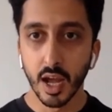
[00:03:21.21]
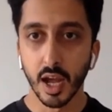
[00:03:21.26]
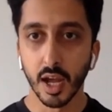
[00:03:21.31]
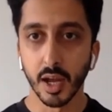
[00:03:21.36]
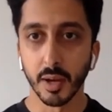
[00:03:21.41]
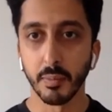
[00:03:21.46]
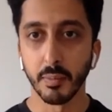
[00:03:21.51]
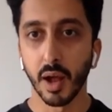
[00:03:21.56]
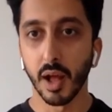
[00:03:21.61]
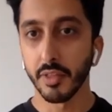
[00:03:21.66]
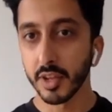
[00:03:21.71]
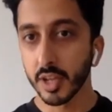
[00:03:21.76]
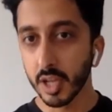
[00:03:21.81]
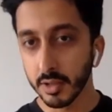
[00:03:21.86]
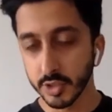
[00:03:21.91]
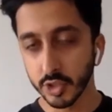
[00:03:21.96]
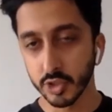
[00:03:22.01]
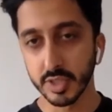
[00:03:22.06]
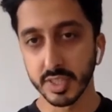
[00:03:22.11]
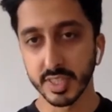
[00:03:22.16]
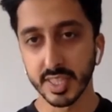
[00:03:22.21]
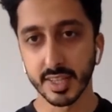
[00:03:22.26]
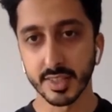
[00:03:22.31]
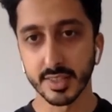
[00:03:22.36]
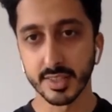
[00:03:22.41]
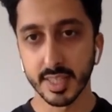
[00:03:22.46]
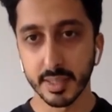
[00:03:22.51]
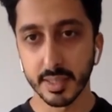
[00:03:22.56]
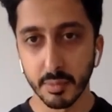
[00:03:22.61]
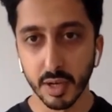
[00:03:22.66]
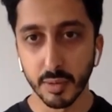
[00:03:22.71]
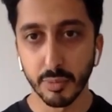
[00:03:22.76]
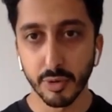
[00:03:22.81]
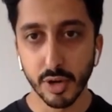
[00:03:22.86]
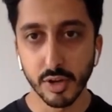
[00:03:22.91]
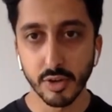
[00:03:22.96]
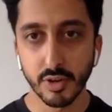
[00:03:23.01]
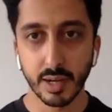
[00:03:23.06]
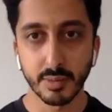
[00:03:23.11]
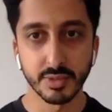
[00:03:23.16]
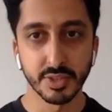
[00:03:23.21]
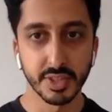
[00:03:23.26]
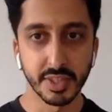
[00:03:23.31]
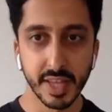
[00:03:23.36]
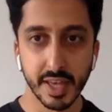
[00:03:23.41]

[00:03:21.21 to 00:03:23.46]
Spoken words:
Other countries had similar programs: